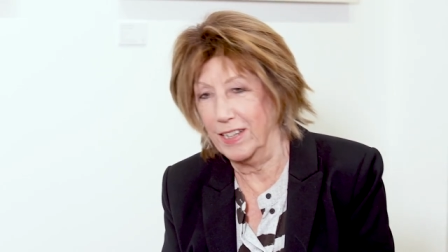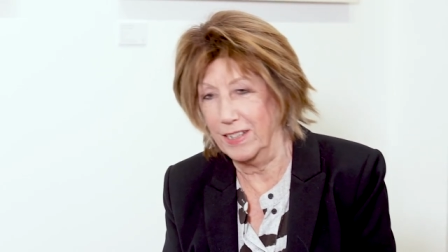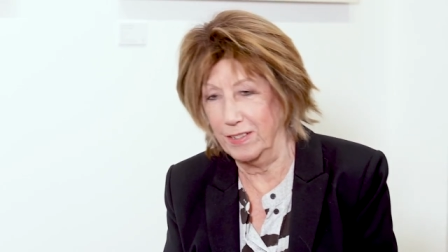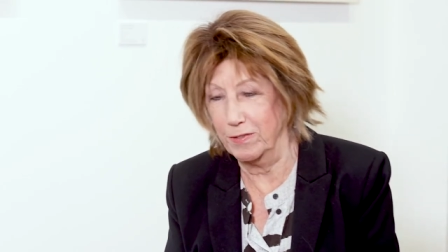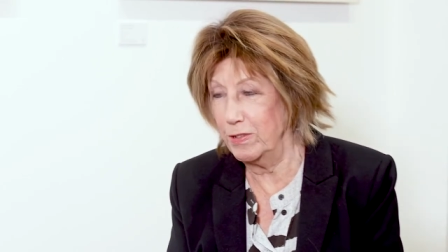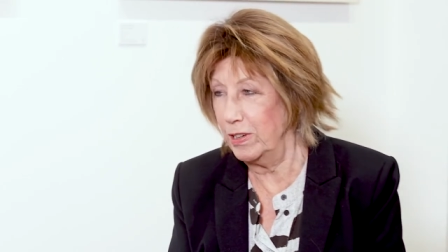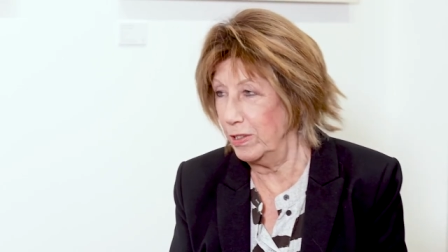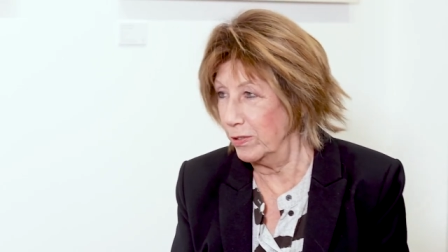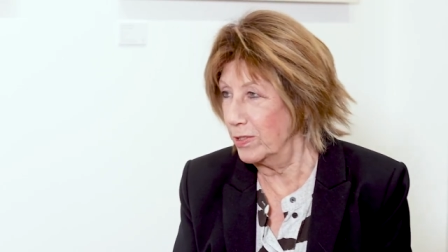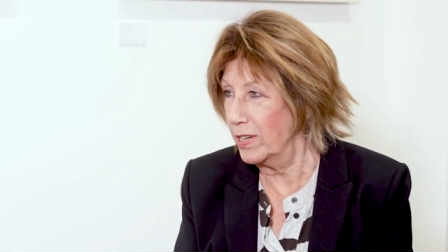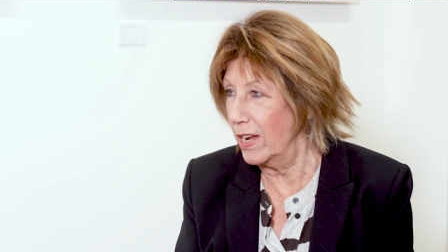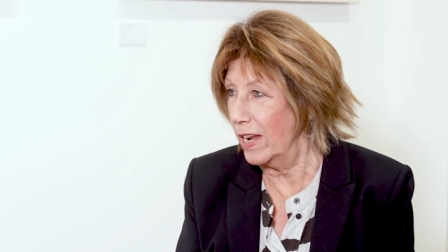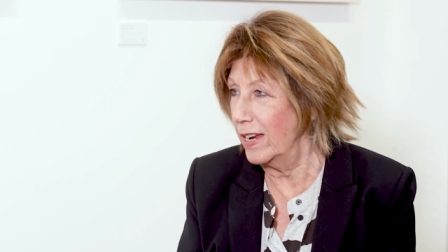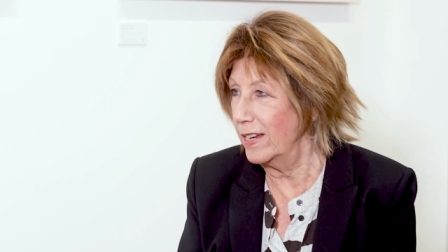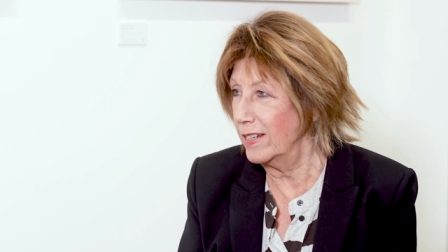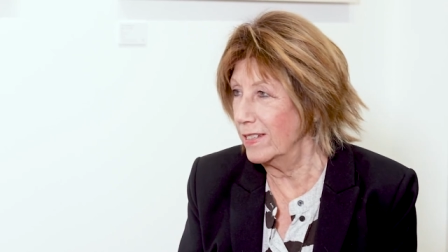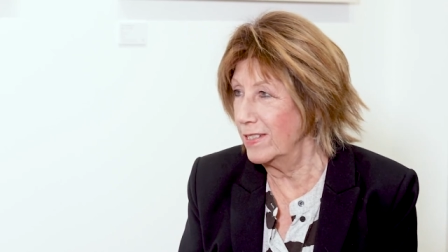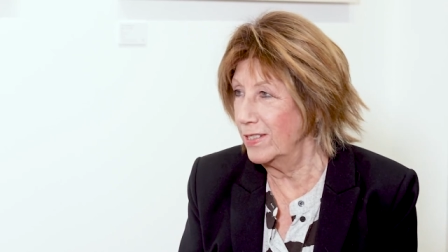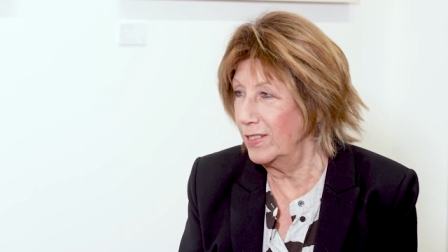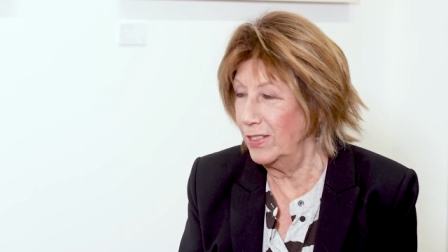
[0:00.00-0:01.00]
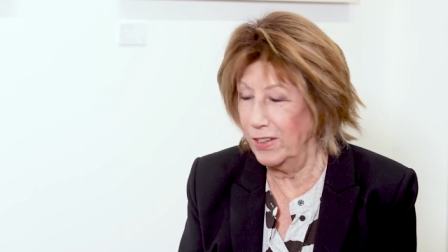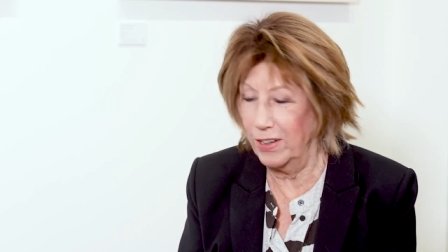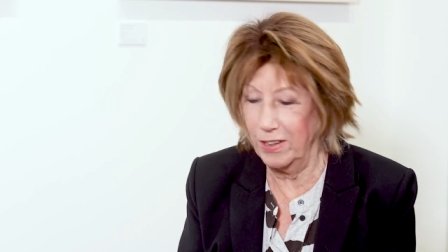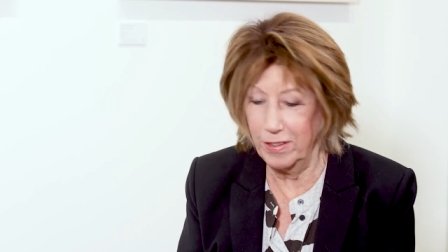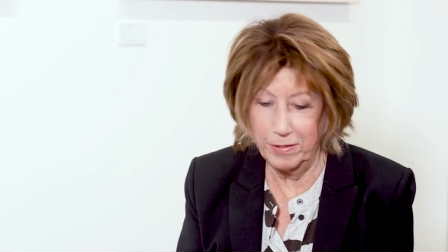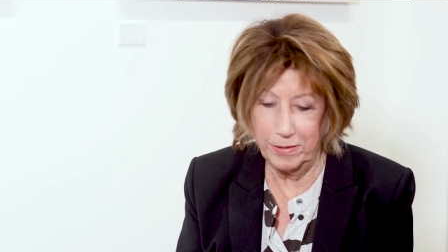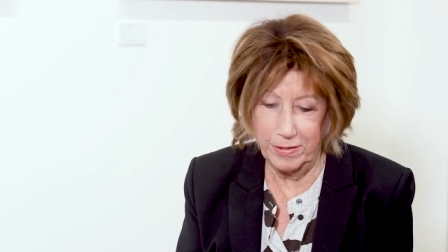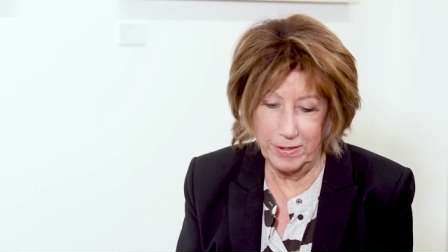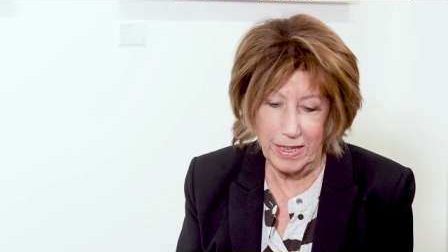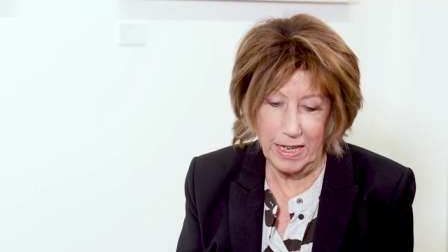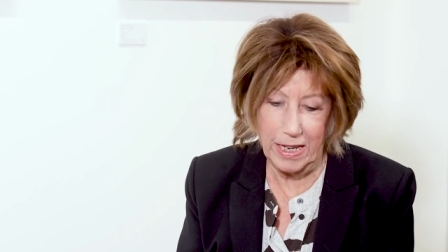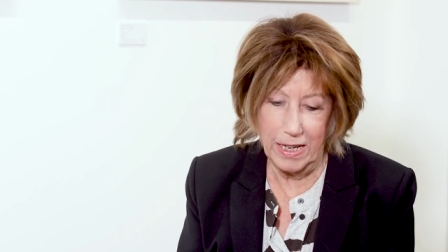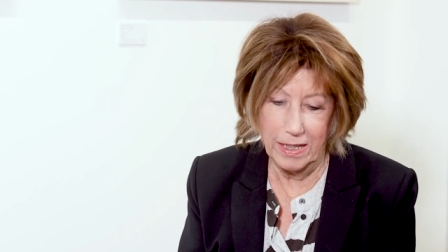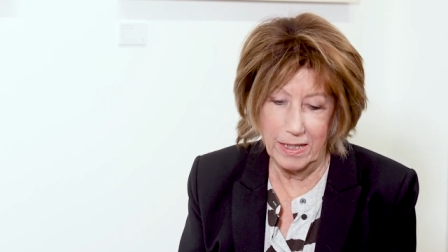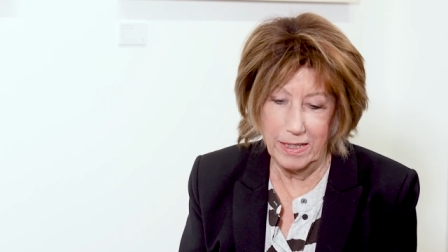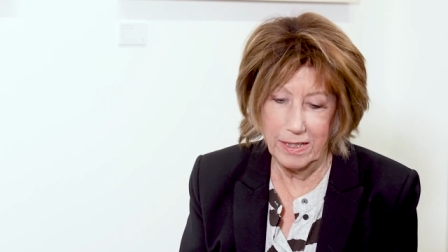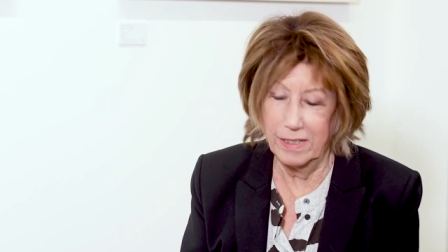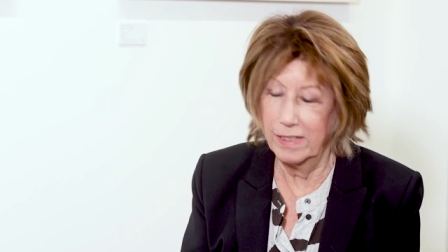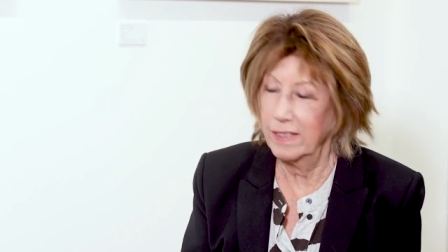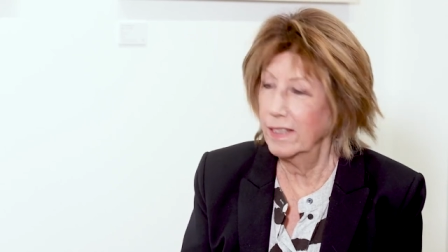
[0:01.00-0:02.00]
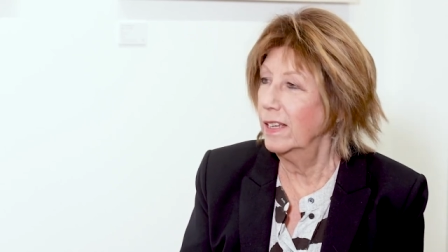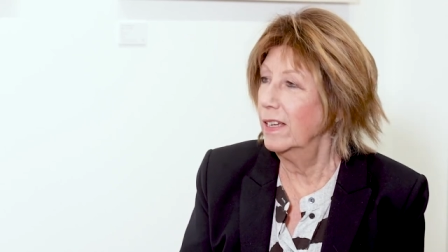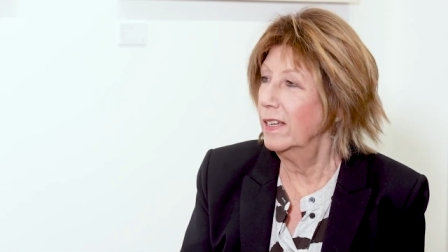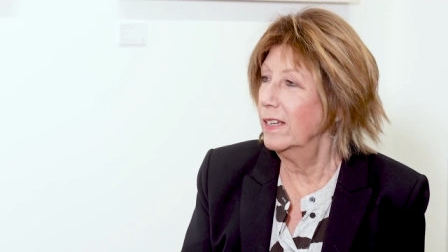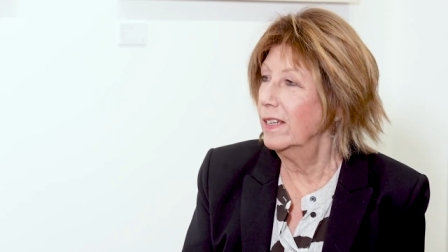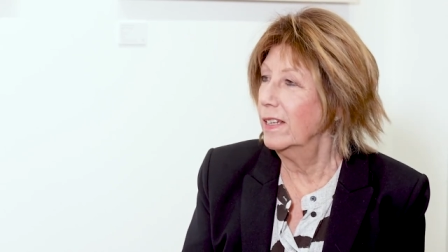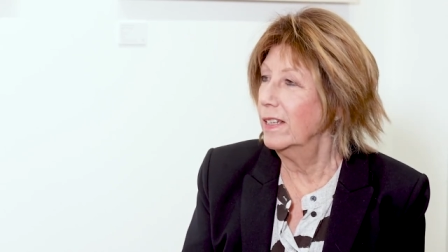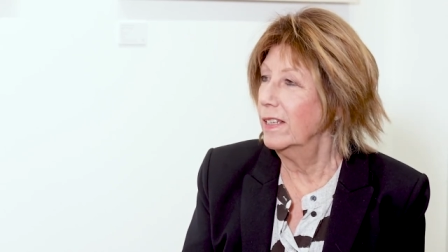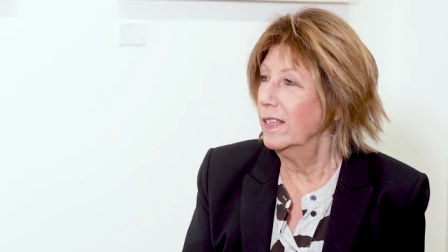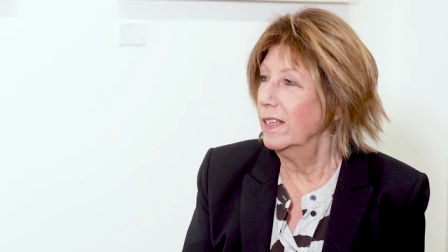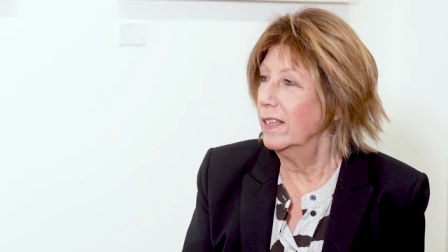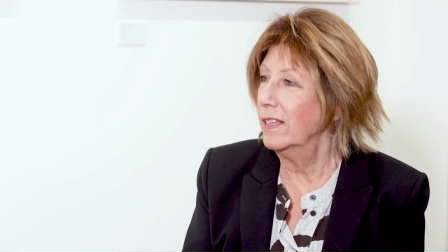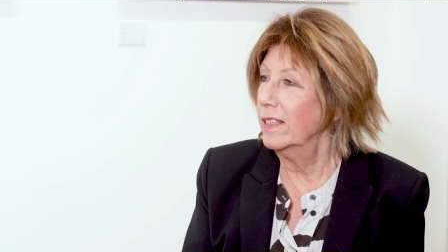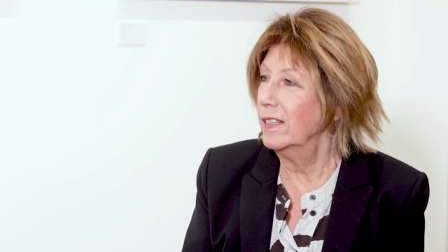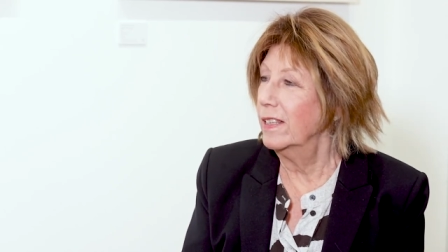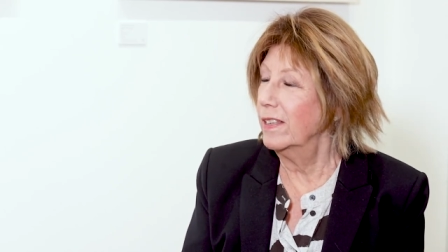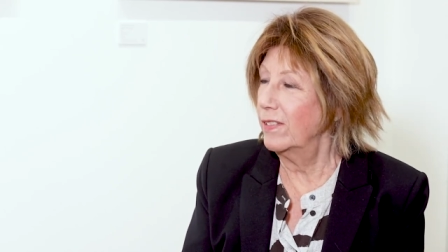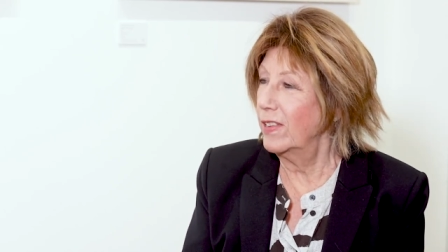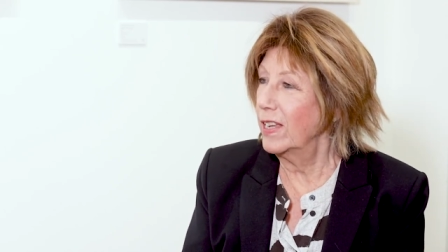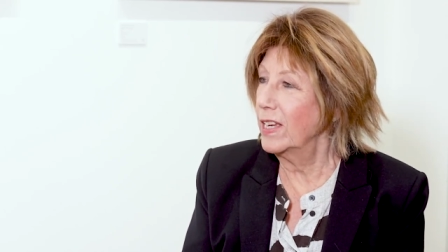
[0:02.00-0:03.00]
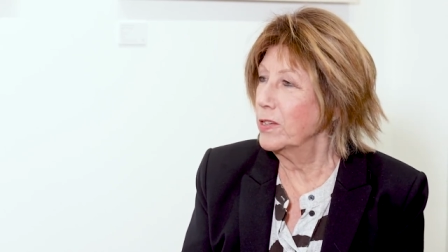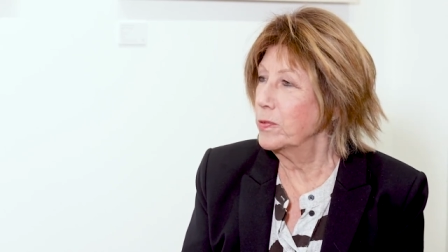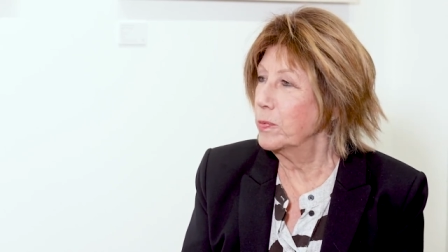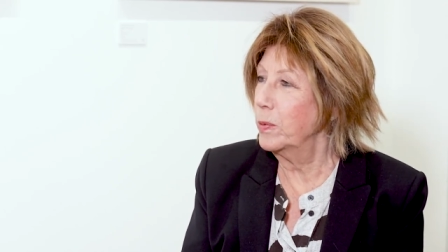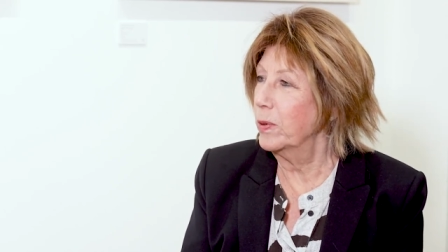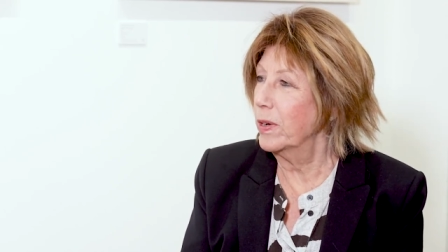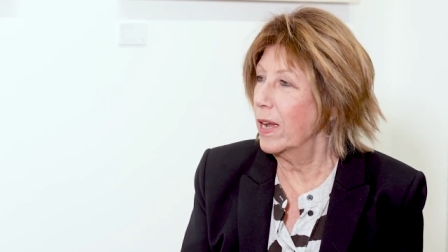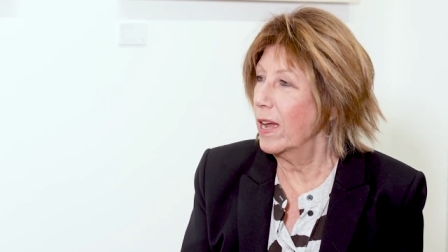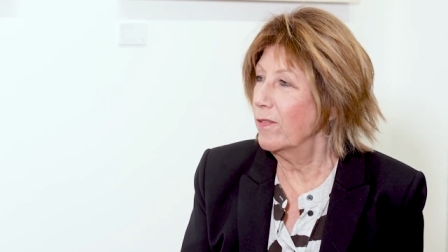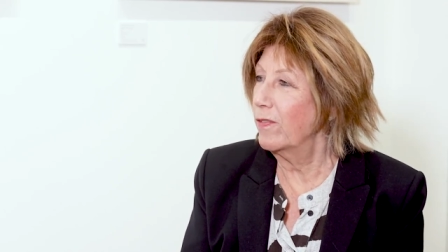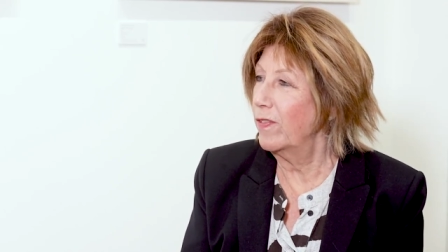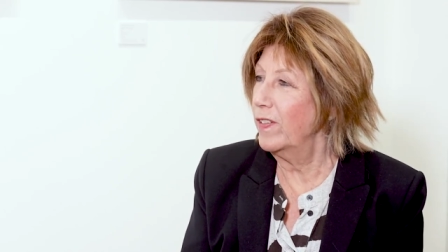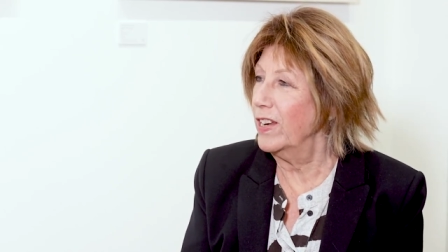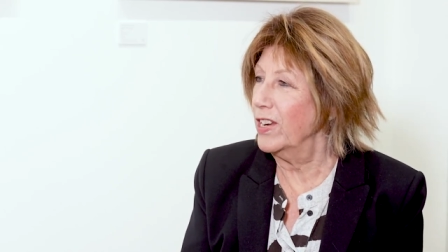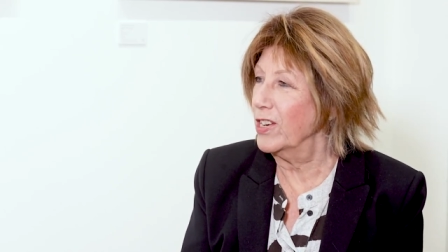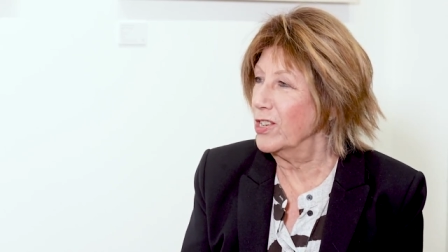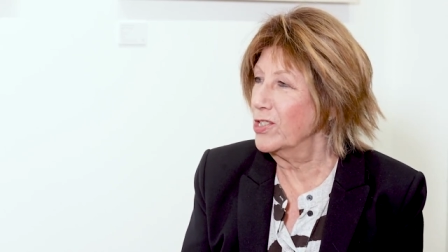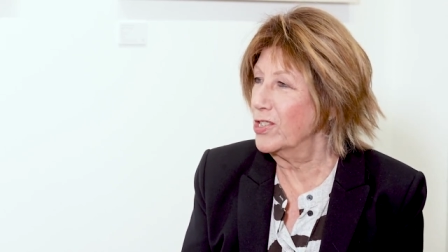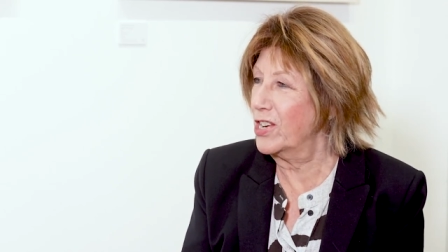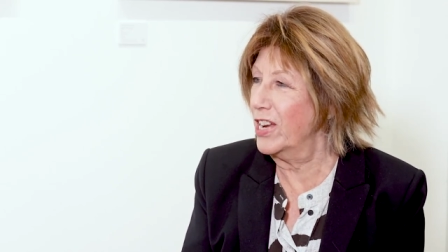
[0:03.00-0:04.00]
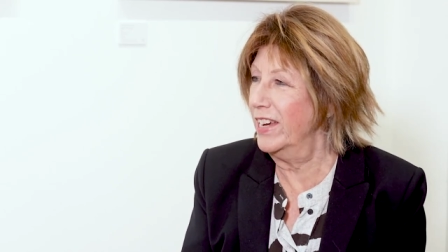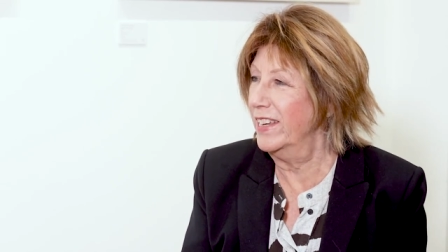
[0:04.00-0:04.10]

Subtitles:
a real date, you know, then things will get finished.